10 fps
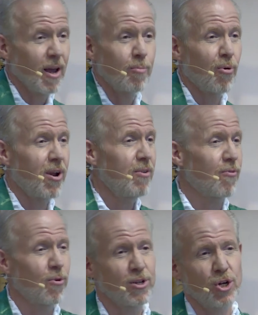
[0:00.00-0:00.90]
had prayed
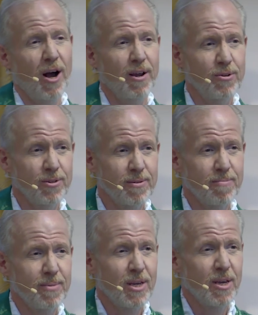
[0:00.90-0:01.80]
for a child.
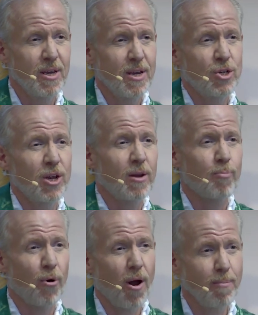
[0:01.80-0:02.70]
She had
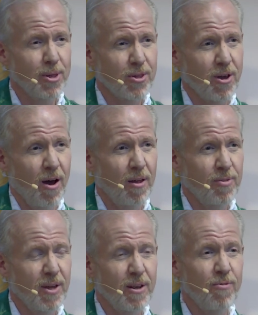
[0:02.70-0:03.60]
promised God
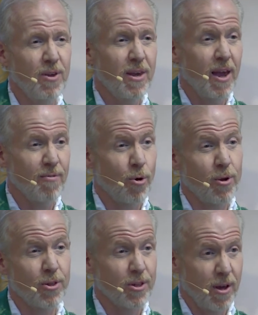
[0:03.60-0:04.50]
that if he gave her a
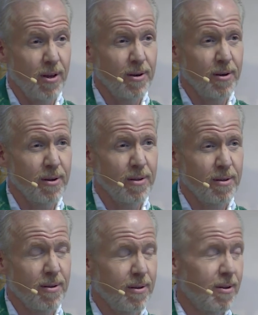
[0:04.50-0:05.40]
son,
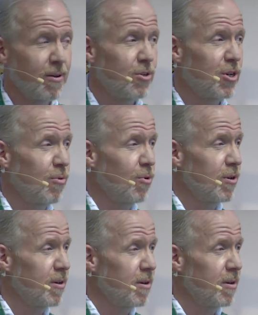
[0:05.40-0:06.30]
she would
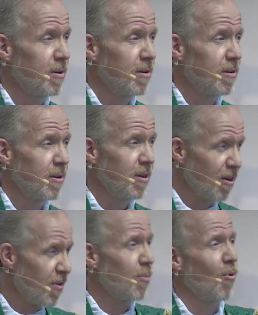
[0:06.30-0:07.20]
give
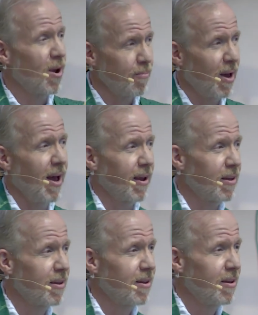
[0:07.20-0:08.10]
him right back
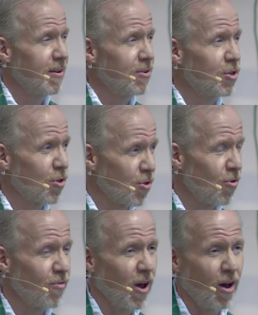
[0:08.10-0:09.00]
to
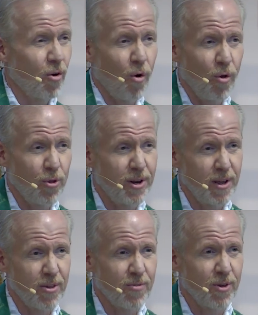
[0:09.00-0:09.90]
serve God all the
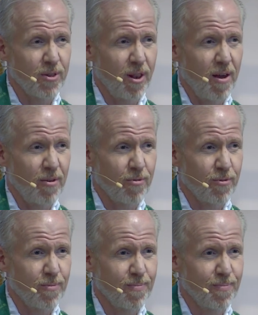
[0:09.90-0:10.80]
days of his life.
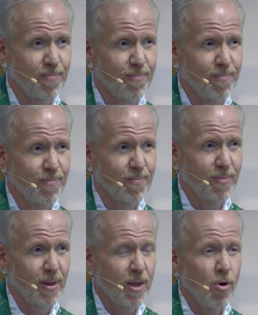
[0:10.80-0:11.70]

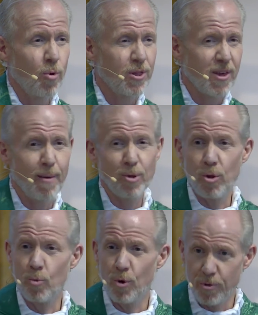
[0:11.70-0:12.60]
When Samuel
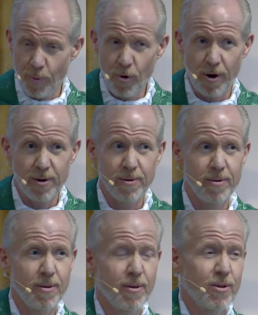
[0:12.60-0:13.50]
was born,
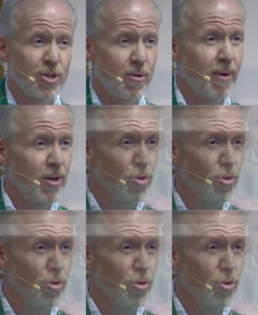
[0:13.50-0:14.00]
she made